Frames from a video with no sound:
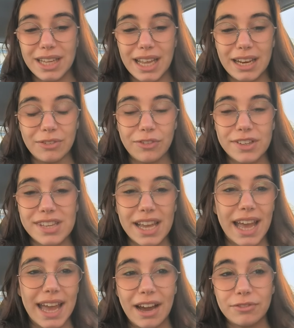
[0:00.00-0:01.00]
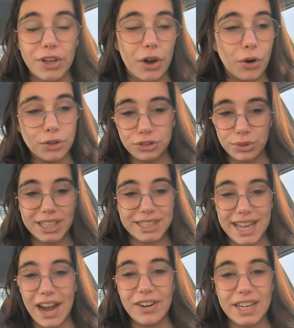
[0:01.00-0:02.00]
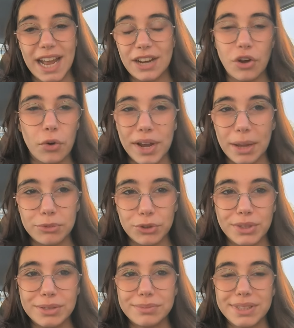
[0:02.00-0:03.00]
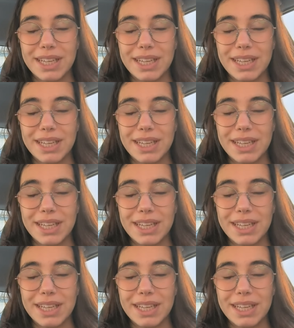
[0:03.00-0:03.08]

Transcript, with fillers: and it feels like I have the whole trick down and I know what I'm doing.